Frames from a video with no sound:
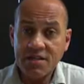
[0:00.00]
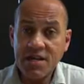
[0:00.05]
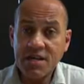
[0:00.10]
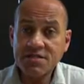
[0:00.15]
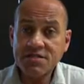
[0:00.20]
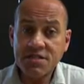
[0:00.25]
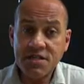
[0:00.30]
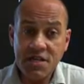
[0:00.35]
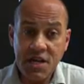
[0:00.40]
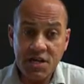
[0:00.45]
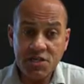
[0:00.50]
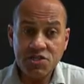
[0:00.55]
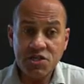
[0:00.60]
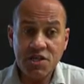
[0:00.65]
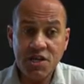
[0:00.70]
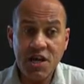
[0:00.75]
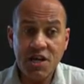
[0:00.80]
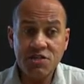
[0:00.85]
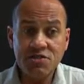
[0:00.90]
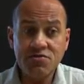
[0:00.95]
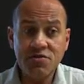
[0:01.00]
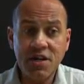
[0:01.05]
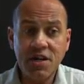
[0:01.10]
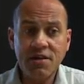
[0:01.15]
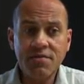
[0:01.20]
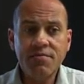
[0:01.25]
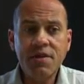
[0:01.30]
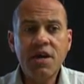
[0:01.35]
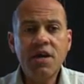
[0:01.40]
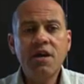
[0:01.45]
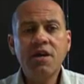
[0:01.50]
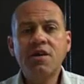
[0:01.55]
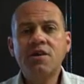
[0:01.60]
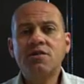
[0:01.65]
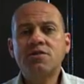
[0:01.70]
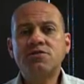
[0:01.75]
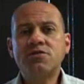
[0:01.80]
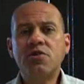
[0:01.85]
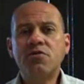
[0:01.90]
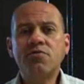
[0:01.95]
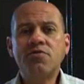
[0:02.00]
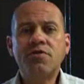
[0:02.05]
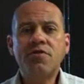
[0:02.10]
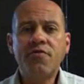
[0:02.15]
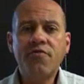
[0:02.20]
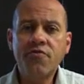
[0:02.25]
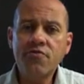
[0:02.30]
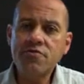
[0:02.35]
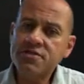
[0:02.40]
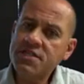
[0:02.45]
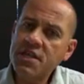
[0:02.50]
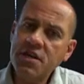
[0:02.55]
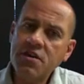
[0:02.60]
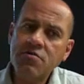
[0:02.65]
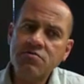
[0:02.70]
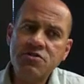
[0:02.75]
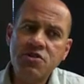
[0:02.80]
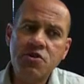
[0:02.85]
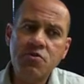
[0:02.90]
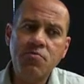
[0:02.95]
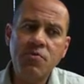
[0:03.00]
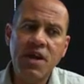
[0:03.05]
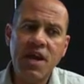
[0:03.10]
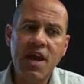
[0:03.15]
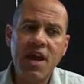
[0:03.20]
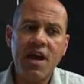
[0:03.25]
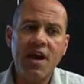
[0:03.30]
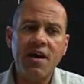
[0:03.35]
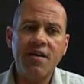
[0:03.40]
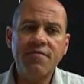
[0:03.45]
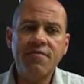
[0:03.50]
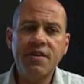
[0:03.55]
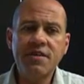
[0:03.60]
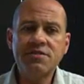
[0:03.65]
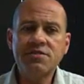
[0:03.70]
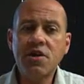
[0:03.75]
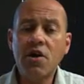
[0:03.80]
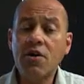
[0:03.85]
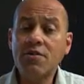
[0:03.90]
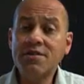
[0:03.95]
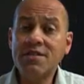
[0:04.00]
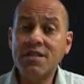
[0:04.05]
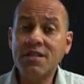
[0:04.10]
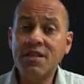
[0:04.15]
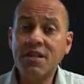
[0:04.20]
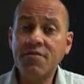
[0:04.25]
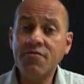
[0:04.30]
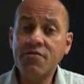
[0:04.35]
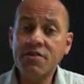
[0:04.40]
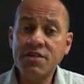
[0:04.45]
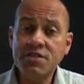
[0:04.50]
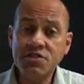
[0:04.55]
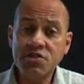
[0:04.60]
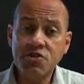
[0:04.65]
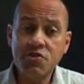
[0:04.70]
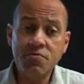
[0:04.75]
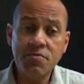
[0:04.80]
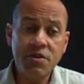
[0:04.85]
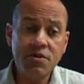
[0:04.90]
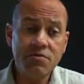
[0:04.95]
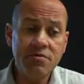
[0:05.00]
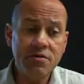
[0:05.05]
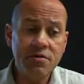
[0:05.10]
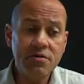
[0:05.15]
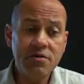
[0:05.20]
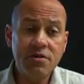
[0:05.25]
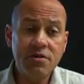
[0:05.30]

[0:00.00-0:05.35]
destination country. So the first Incoterm we have is called delivered at terminal.